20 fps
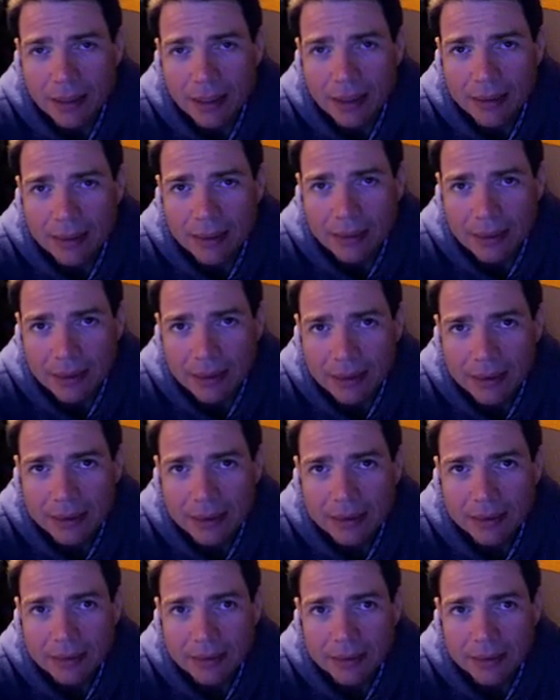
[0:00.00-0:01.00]
I
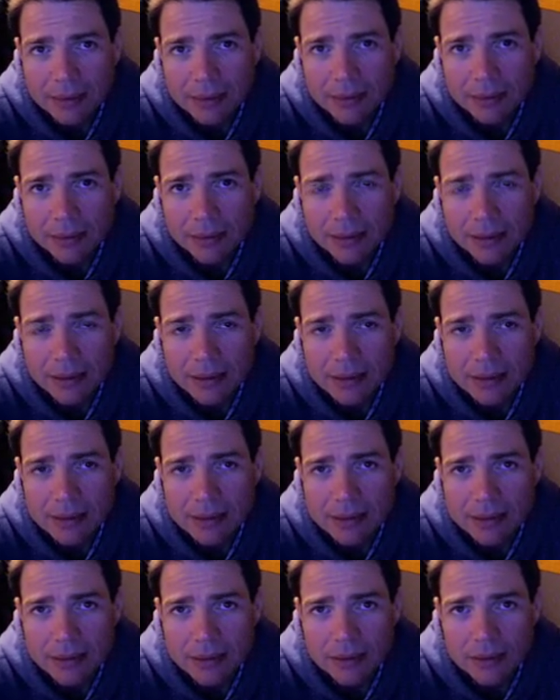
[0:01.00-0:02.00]
think
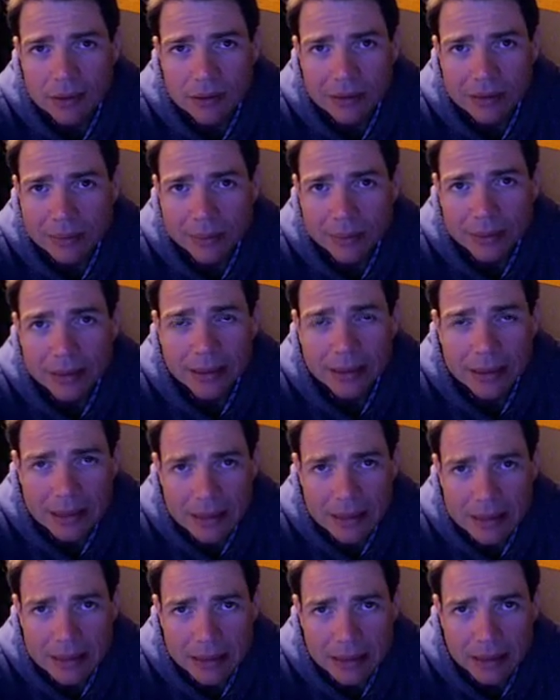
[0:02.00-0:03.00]
it's extremely
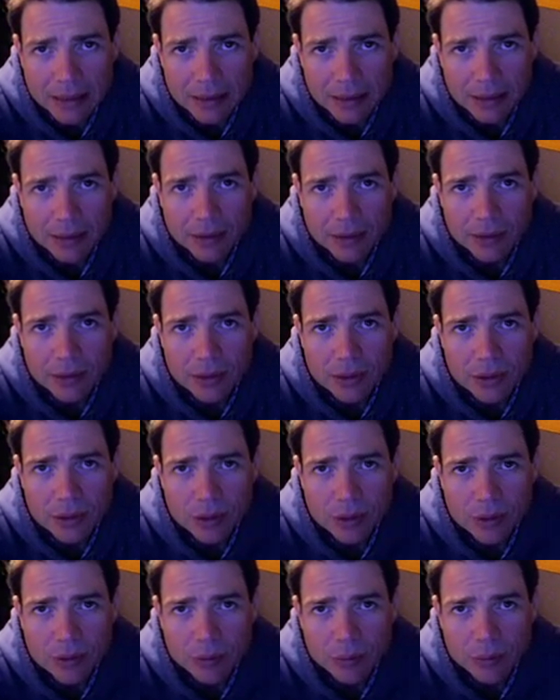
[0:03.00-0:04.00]
easy
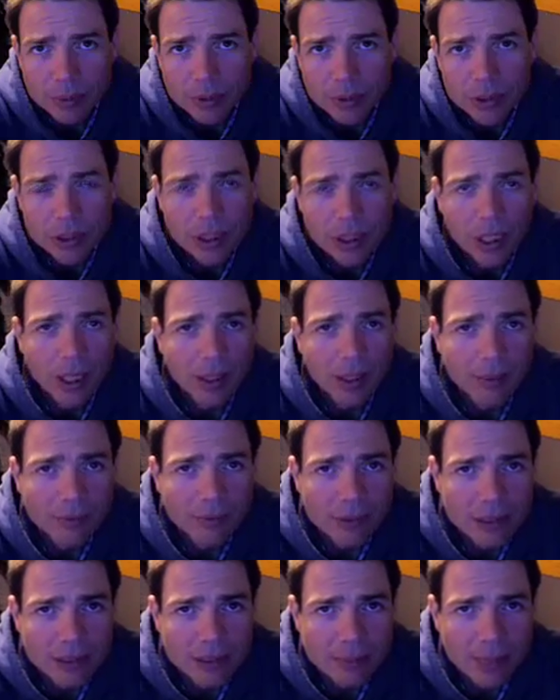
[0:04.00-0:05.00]
to push
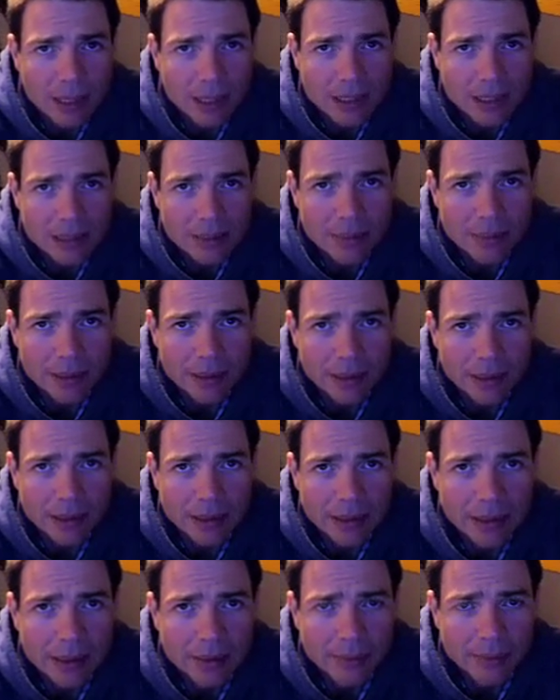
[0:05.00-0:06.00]
off responsibility
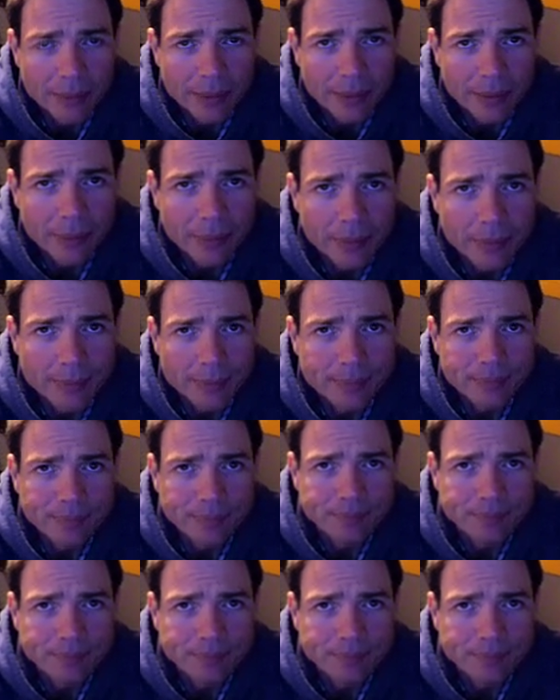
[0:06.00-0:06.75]
to other people.